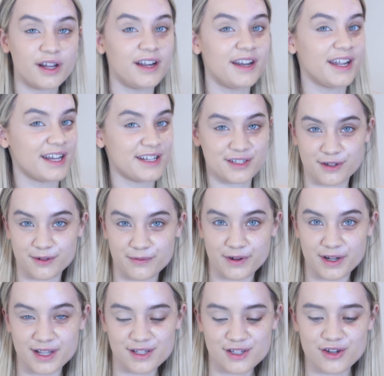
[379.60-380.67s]
nice
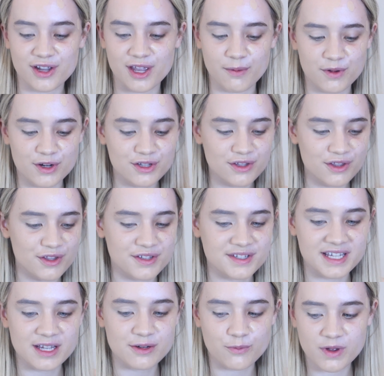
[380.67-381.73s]
coverage. Okay, I'm going to do the other
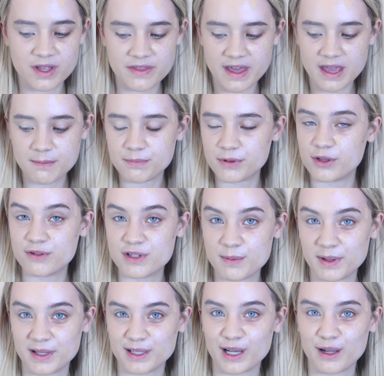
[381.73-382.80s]
side with a Beauty
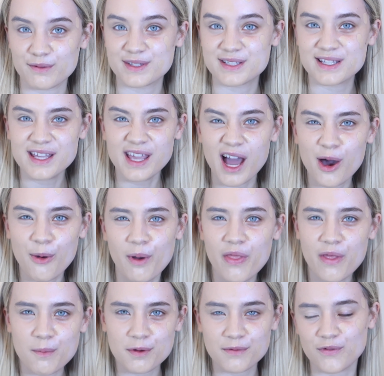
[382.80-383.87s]
Blender now and see how well
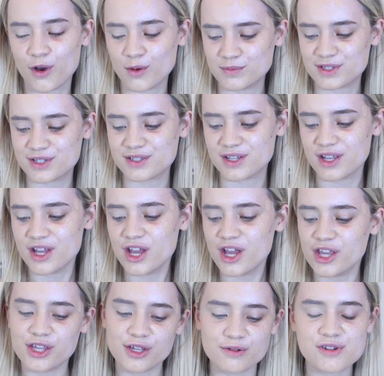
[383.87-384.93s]
that performs, because
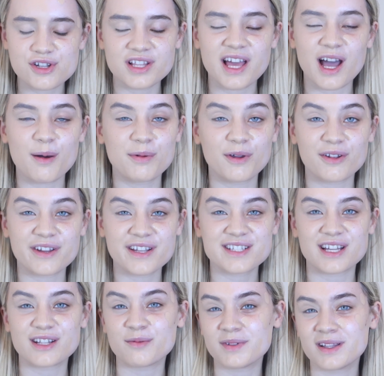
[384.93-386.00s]
usually, I'll be honest,
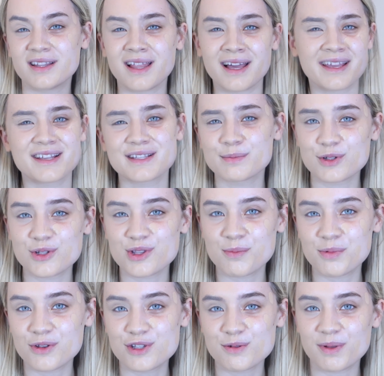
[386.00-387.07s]
I don't really like it as much as the
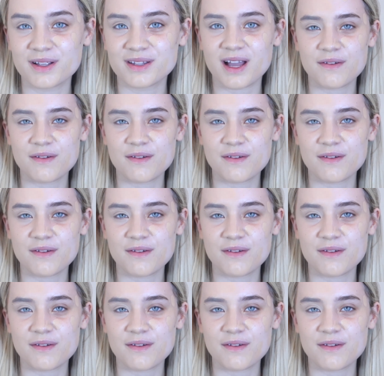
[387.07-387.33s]
Beauty Blender.